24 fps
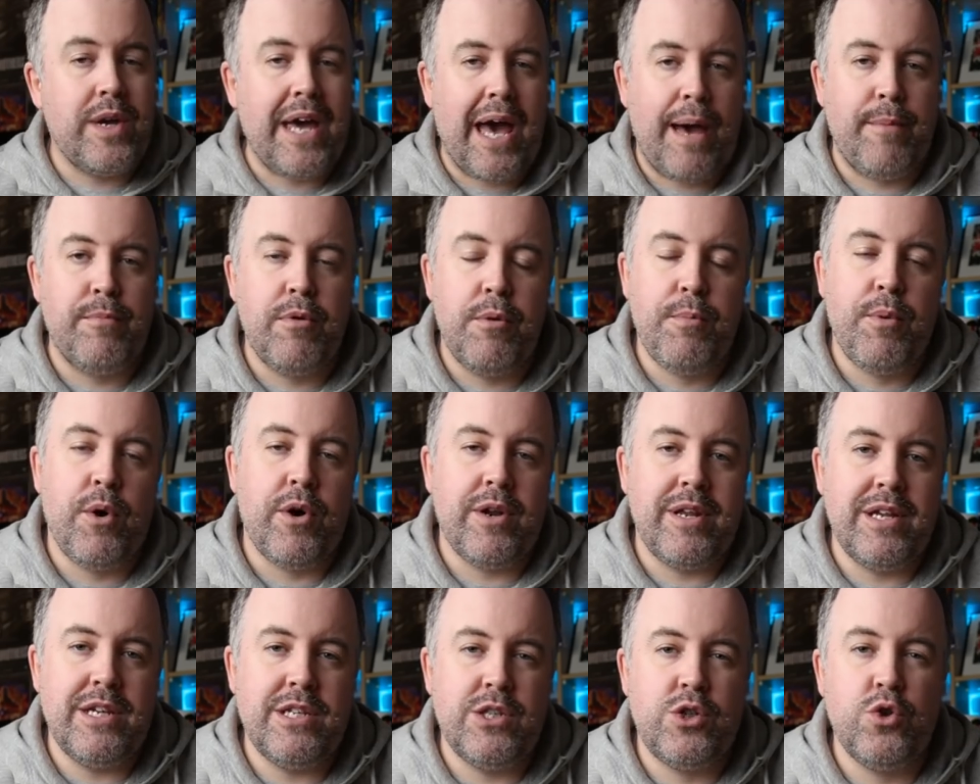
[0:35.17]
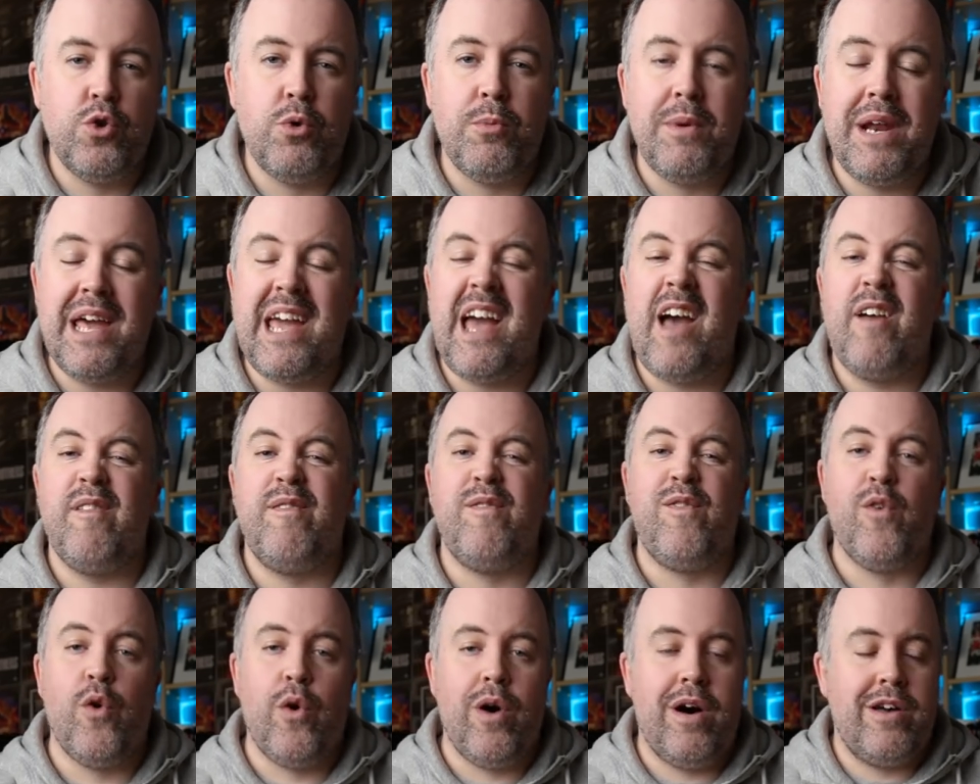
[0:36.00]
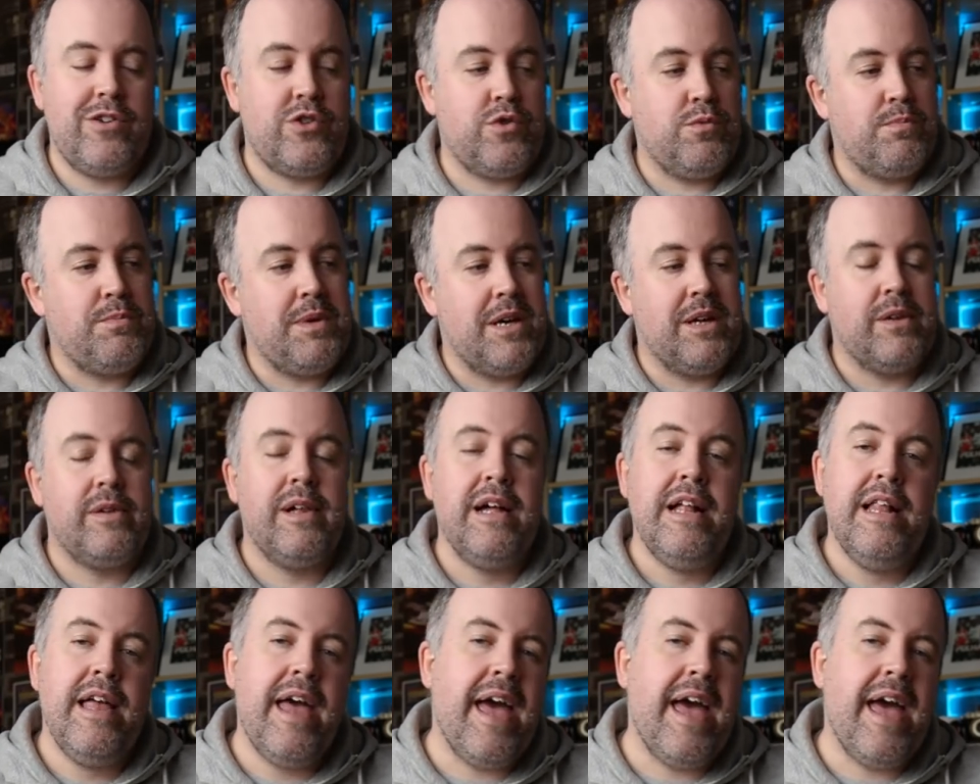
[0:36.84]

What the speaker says: camera bodies, normally a 400mm